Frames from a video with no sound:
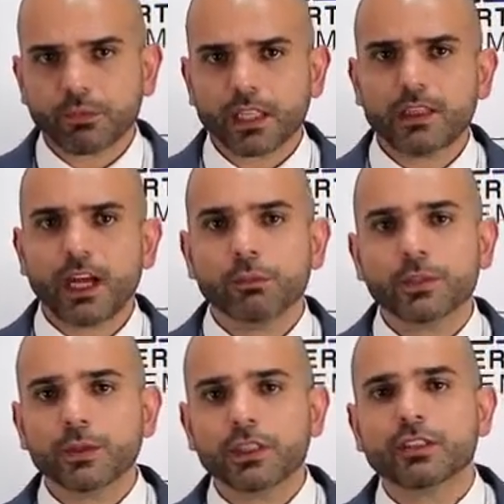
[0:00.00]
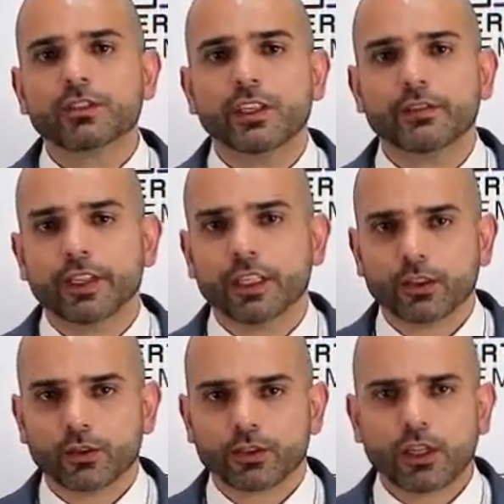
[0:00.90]
Now, between these three
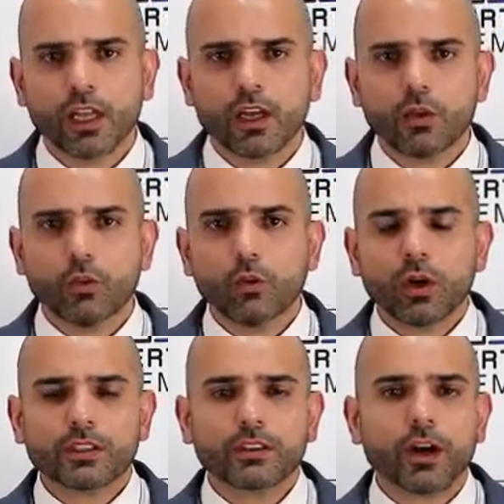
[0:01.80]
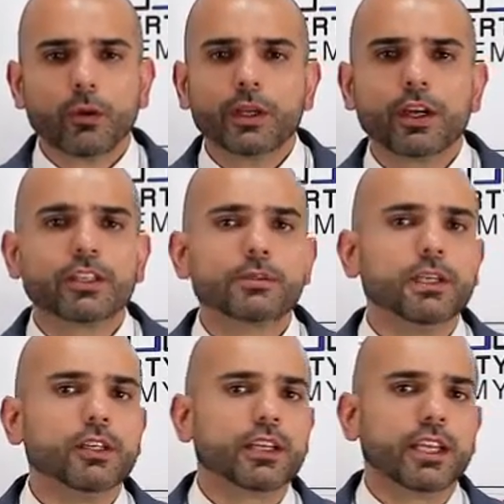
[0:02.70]
vehicles, what are we going to
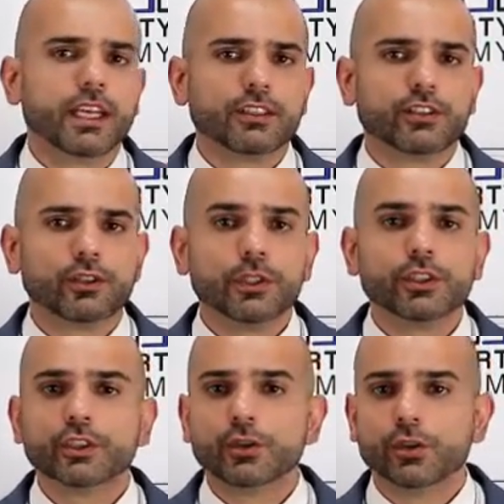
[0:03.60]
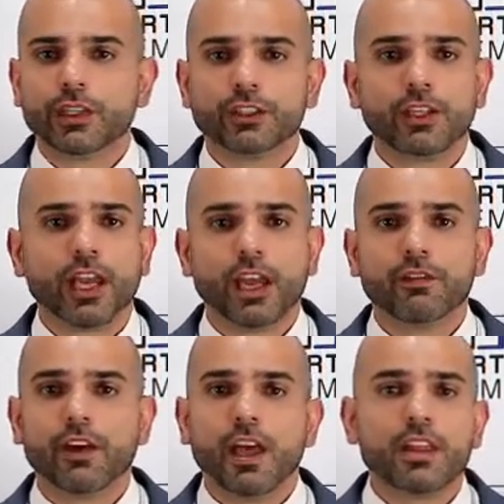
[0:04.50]
be looking at to ensure that you
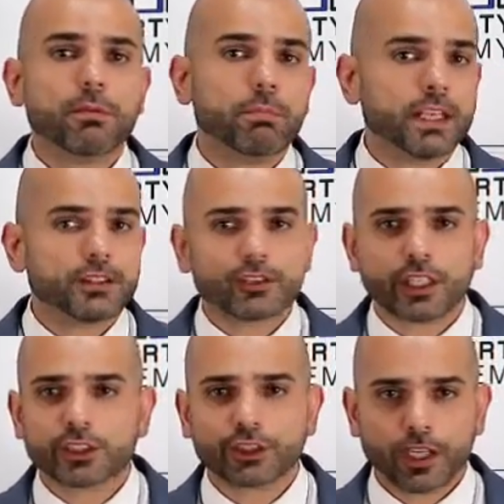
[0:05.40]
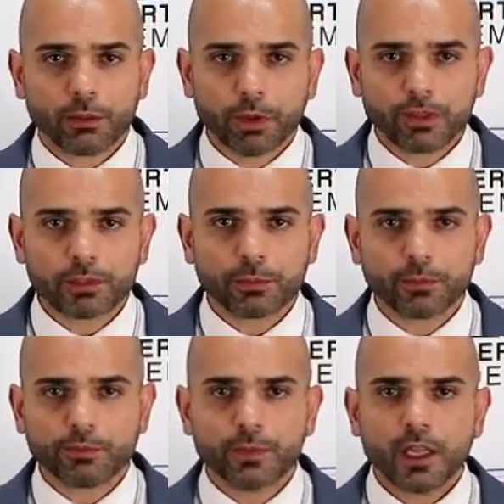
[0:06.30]
have the best structuring possible?
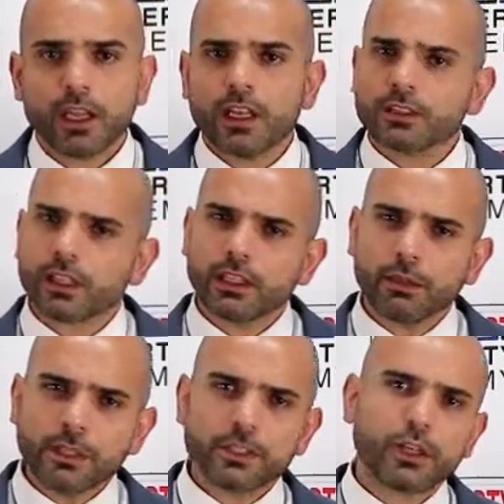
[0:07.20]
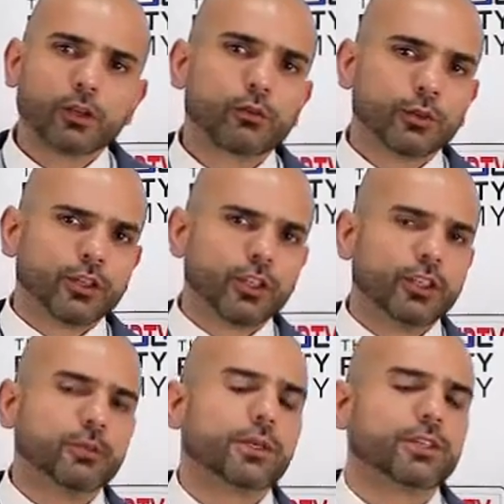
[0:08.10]
So let me start off with you in
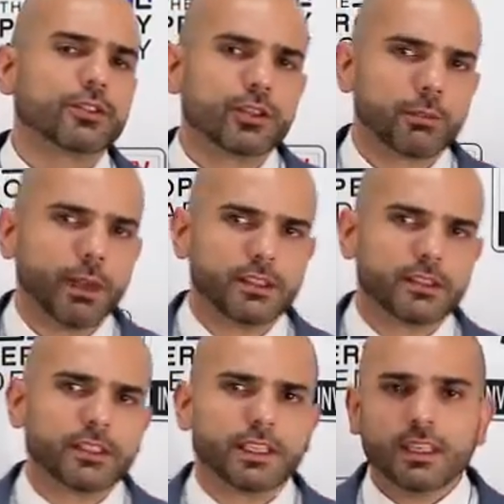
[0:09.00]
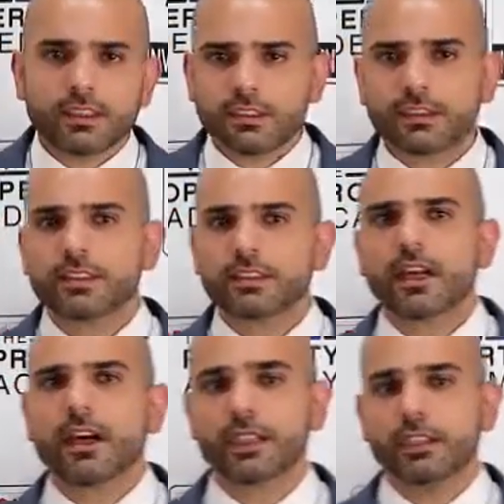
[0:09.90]
your personal capacity. Is this the
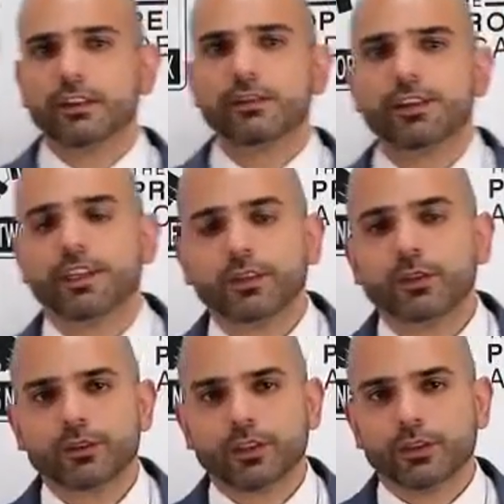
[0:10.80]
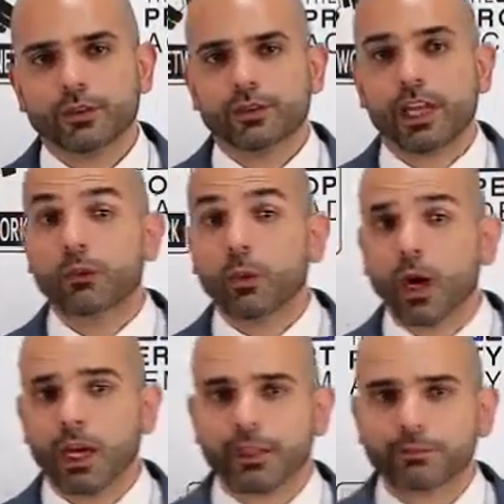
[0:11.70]
ideal vehicle to use, and
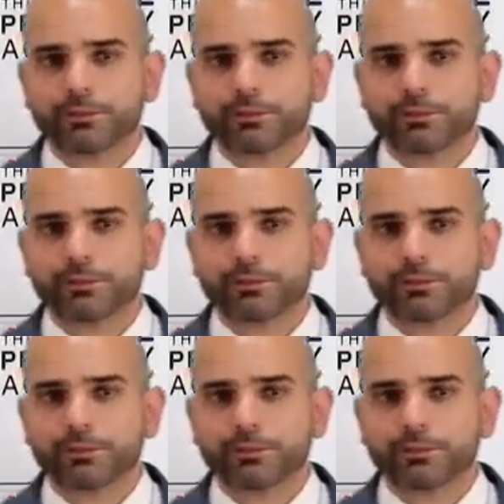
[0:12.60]
why?